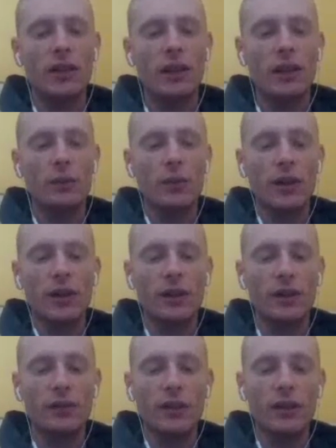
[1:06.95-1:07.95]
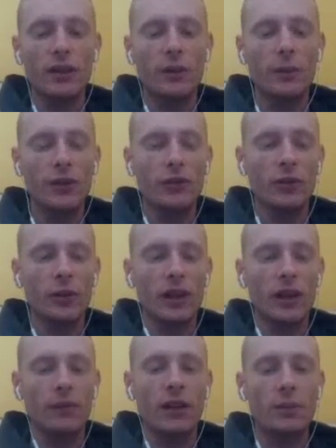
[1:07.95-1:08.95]
a run of the original
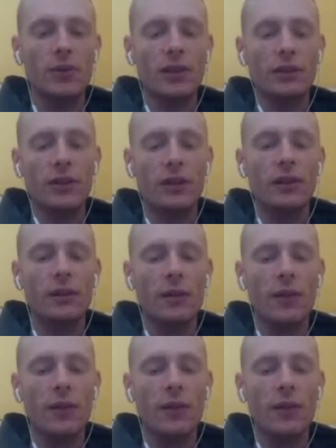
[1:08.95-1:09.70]
game, an 80% run.